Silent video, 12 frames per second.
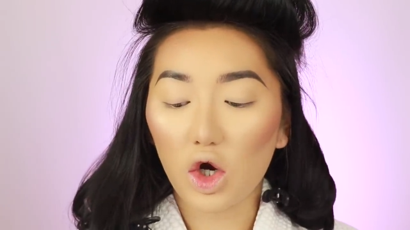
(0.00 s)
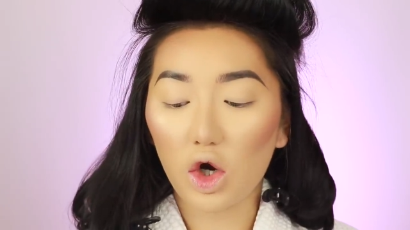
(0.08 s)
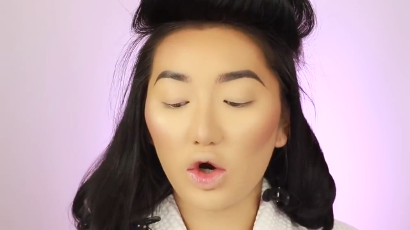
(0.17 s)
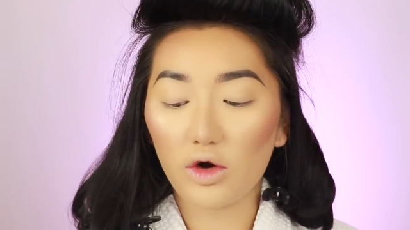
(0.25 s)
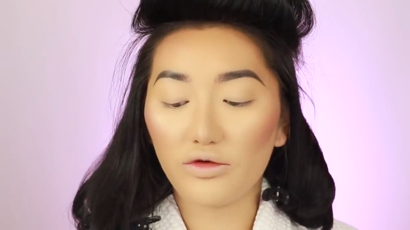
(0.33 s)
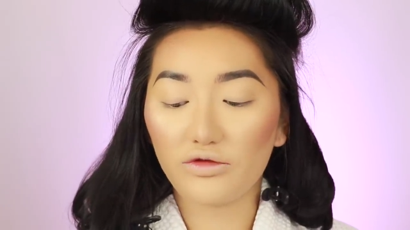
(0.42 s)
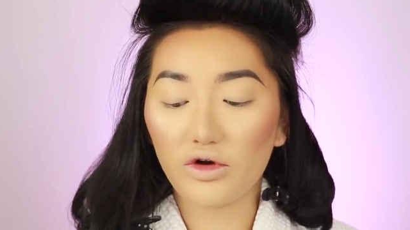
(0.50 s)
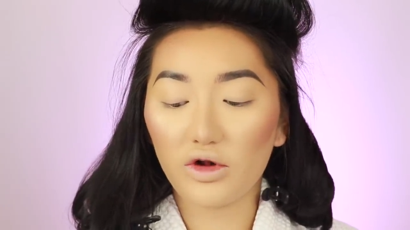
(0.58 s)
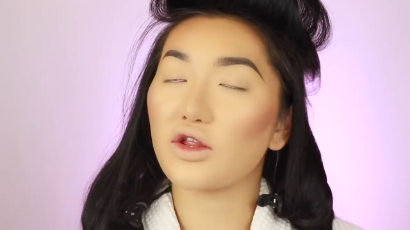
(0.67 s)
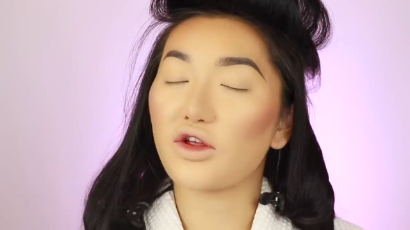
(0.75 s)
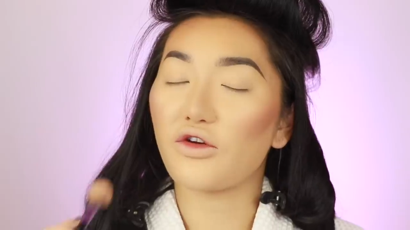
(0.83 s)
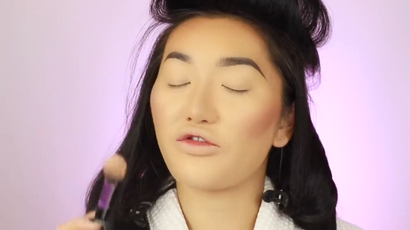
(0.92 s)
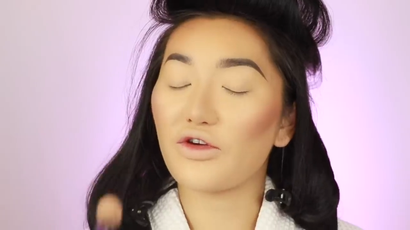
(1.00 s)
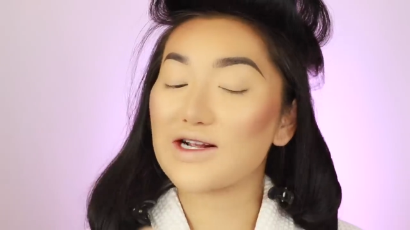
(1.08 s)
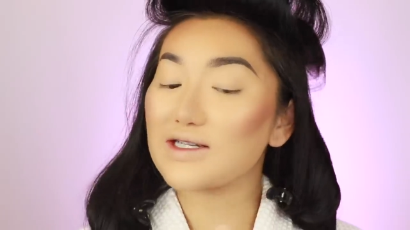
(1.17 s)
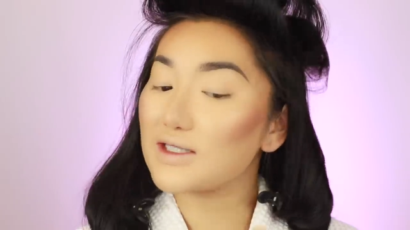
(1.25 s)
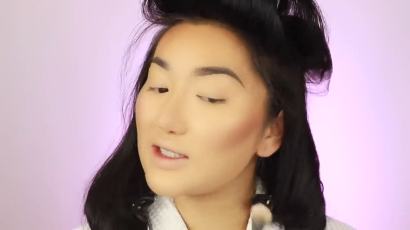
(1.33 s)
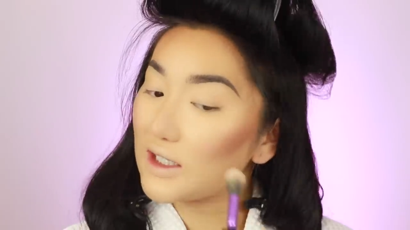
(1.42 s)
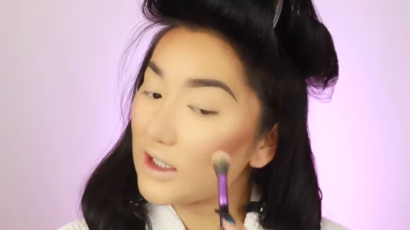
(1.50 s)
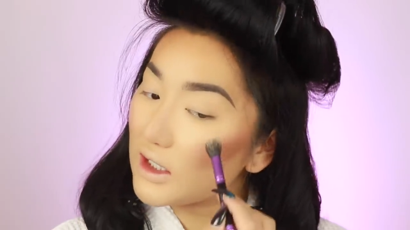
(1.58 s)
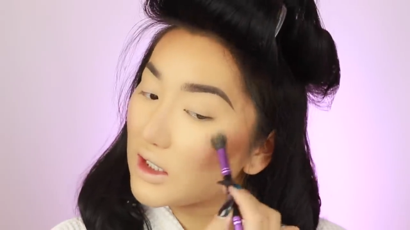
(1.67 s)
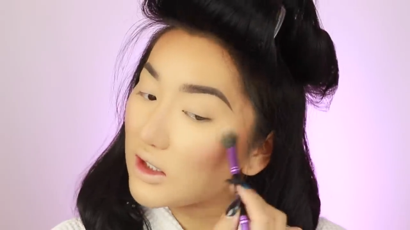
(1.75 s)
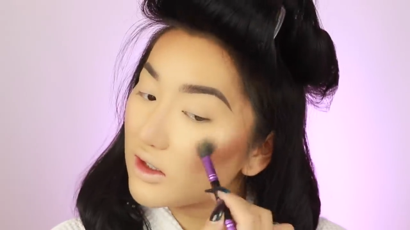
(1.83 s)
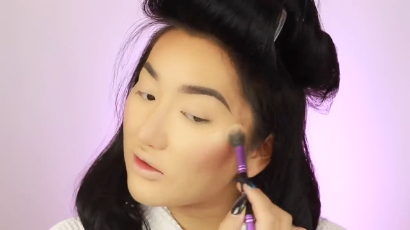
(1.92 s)
of the
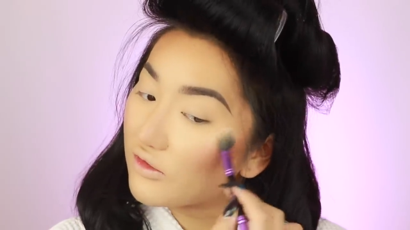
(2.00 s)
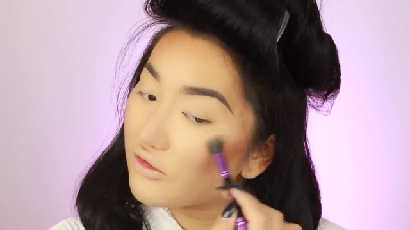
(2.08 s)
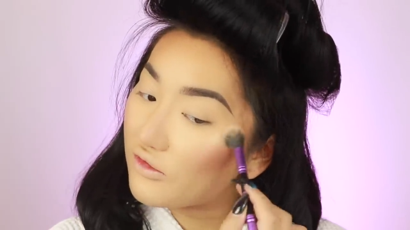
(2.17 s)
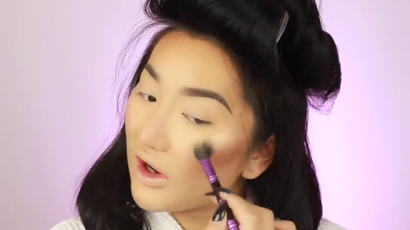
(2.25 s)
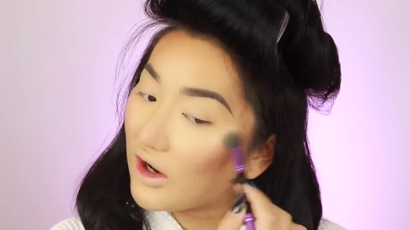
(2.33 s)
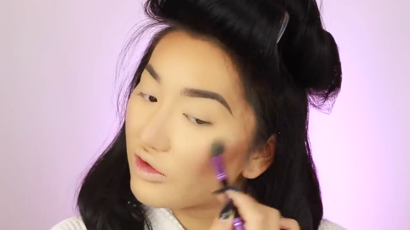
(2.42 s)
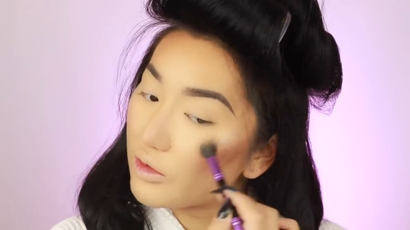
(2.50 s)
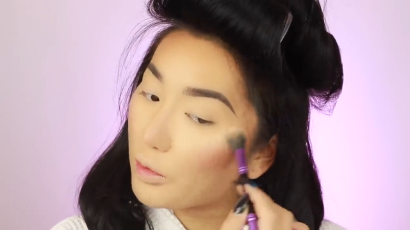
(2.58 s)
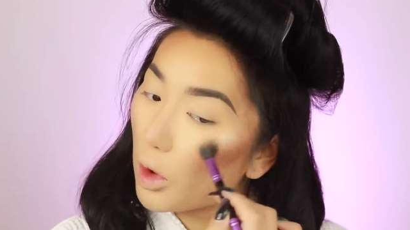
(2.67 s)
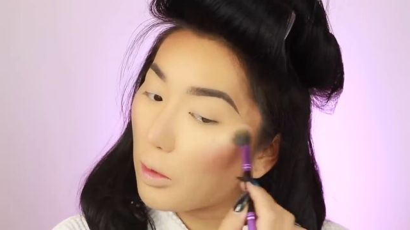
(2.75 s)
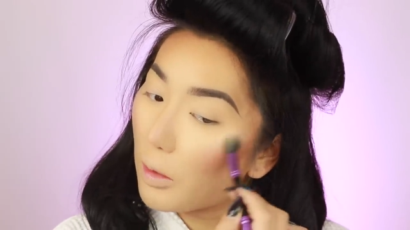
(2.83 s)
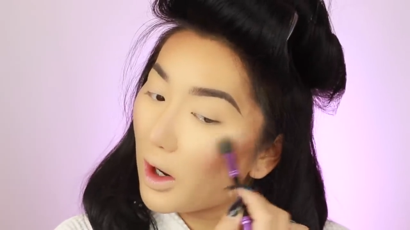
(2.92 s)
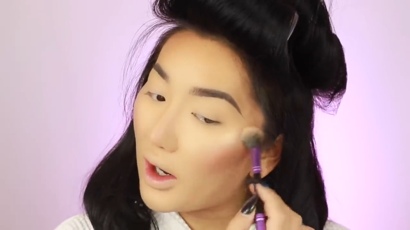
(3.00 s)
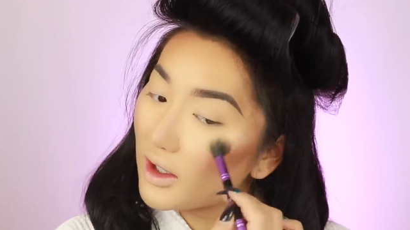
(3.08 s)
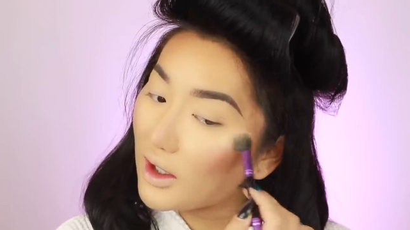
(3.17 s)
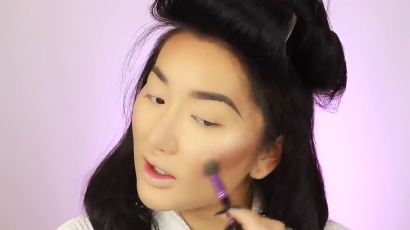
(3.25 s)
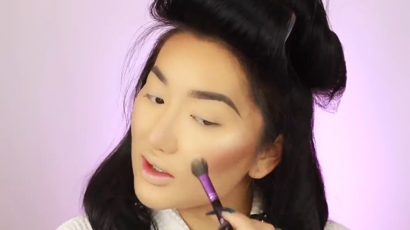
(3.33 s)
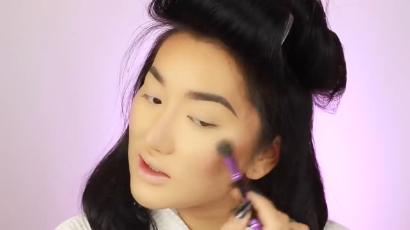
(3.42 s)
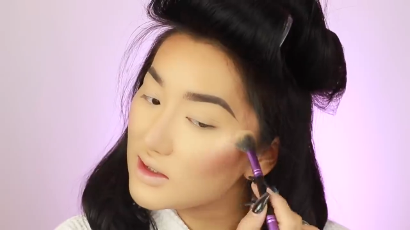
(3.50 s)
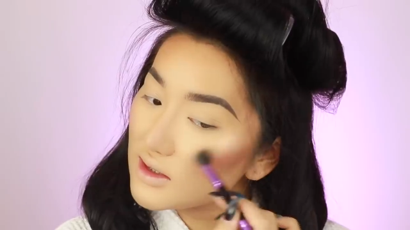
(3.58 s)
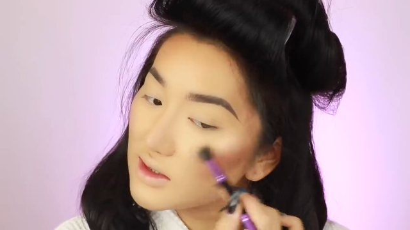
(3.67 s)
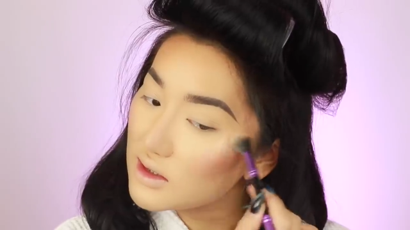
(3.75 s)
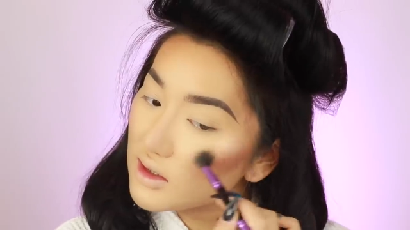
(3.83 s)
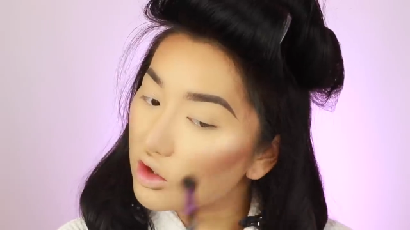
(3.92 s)
Fenty Fairy Bomb Highlighters,
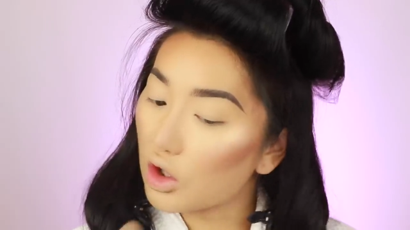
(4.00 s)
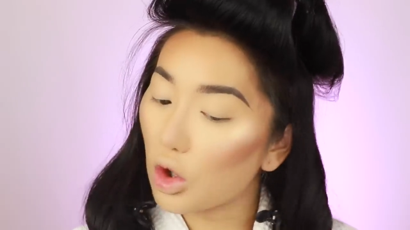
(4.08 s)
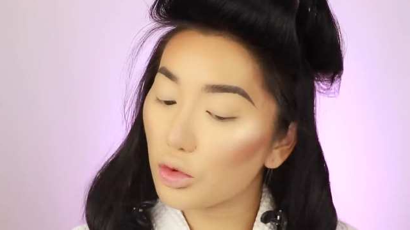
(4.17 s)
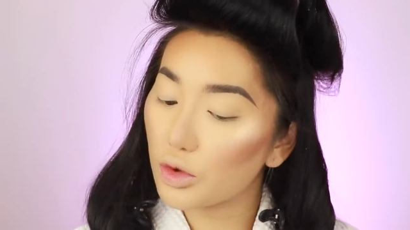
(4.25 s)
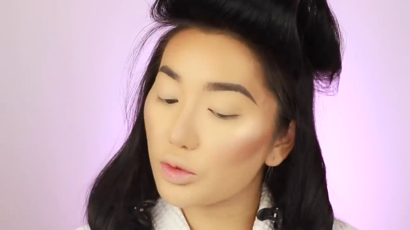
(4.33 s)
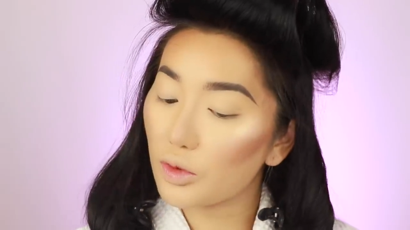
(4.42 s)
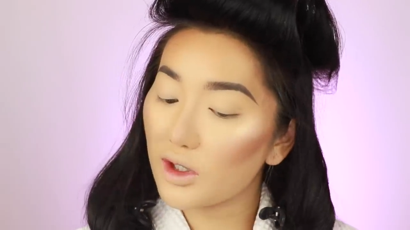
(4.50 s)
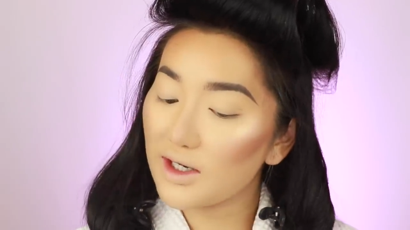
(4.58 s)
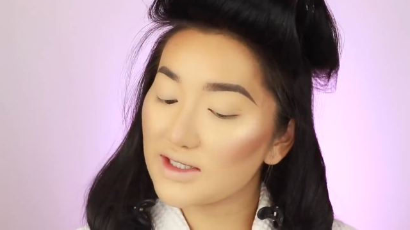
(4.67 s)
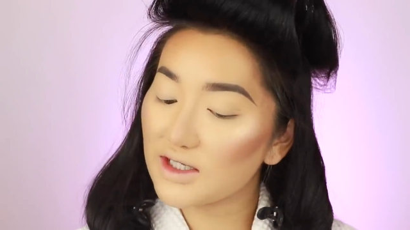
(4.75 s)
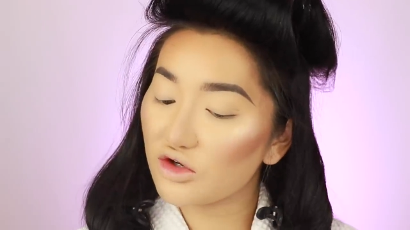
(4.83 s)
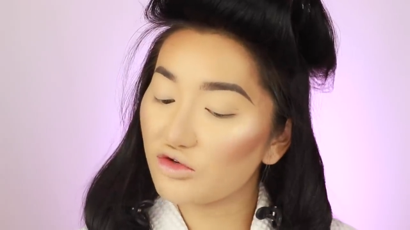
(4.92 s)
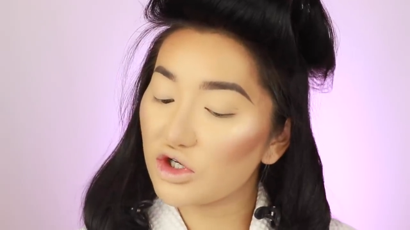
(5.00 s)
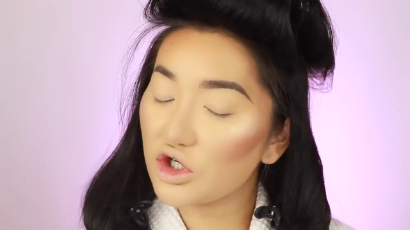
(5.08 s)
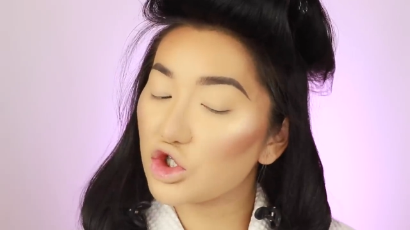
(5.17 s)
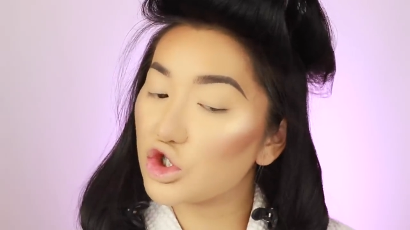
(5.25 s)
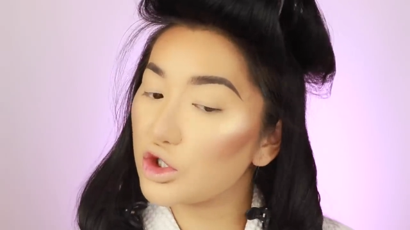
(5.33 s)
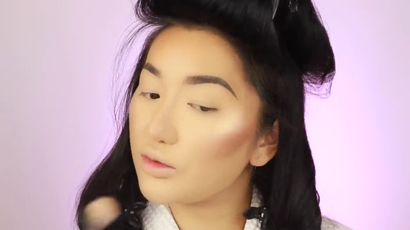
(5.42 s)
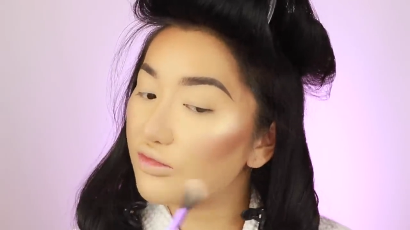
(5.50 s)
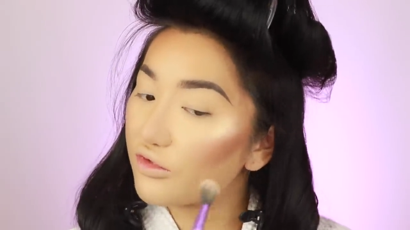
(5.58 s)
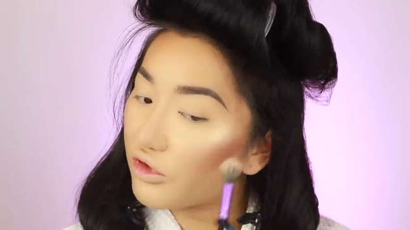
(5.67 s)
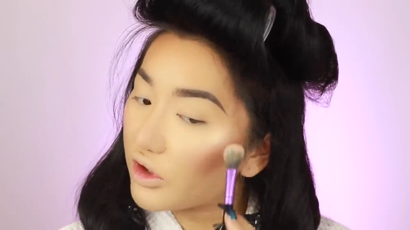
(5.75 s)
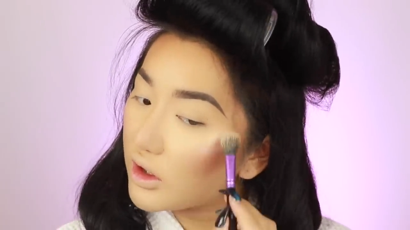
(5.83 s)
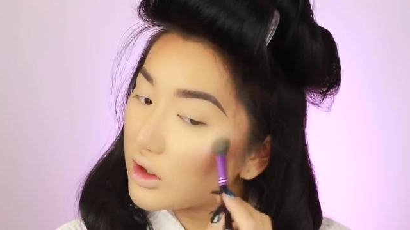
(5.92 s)
the golden one. It's like a really good dupe
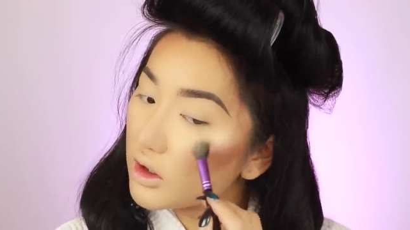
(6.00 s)
for it.